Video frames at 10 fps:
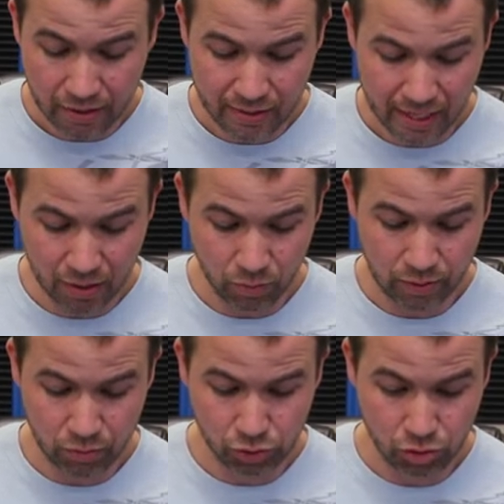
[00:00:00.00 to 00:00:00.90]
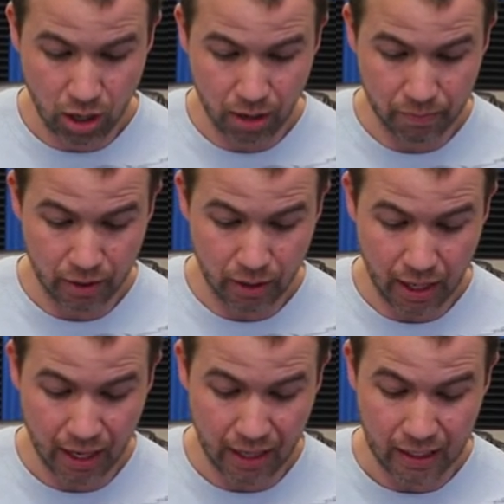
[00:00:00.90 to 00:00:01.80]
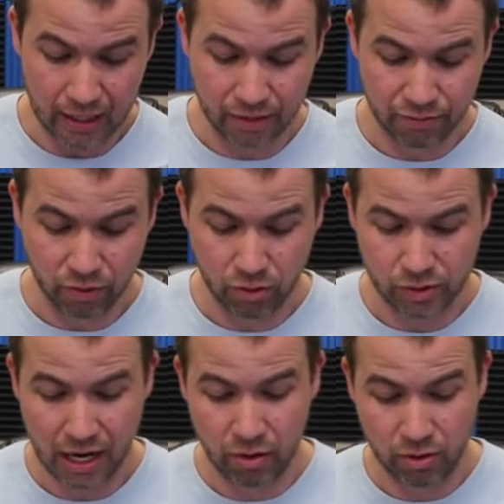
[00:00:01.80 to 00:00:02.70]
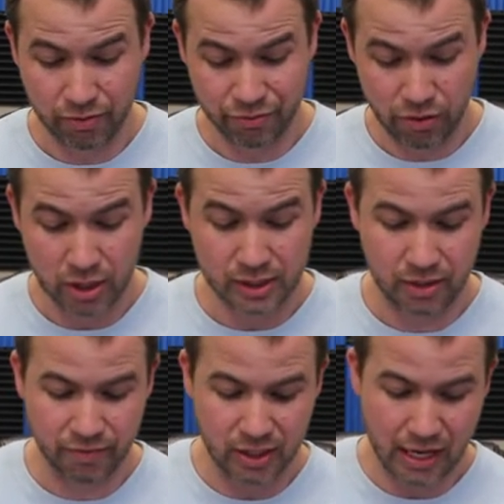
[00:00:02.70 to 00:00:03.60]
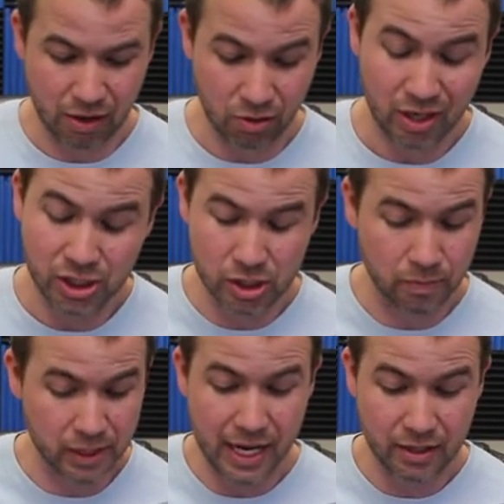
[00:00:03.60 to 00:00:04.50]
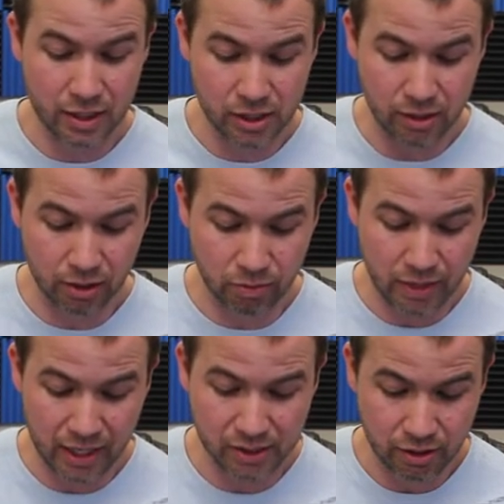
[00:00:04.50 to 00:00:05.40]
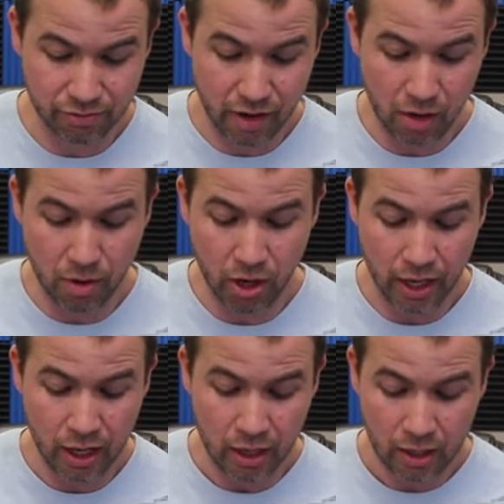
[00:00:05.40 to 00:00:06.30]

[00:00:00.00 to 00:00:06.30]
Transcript: And then we will drop a Inferno Tower in front of the tower just to protect it just a little bit. He's going to fireball it.